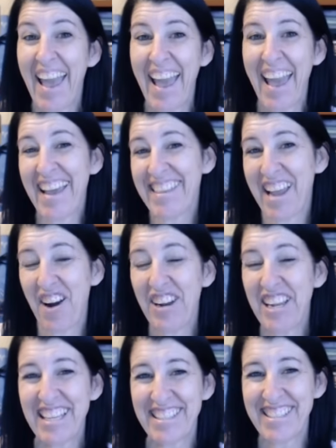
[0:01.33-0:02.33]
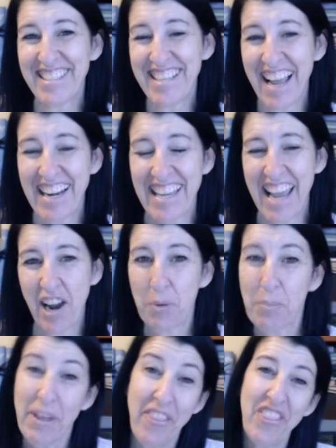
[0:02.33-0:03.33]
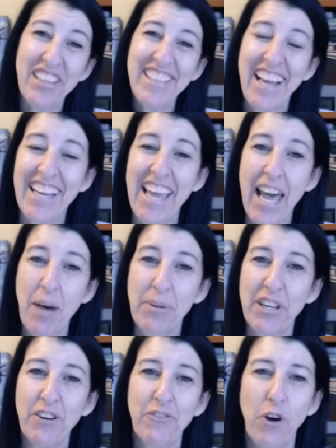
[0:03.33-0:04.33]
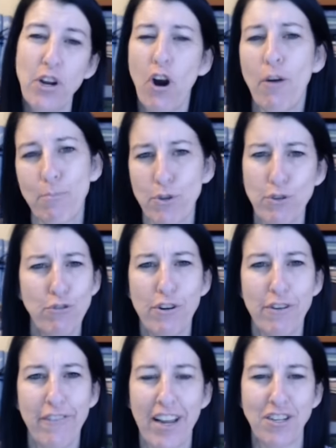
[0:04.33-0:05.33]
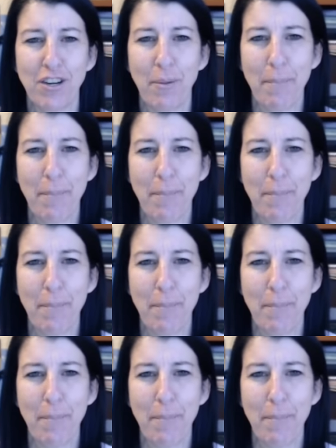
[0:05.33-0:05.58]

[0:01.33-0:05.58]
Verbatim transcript: Hey there, it's Danni Ackerman, the Danni App, here for your Mootivational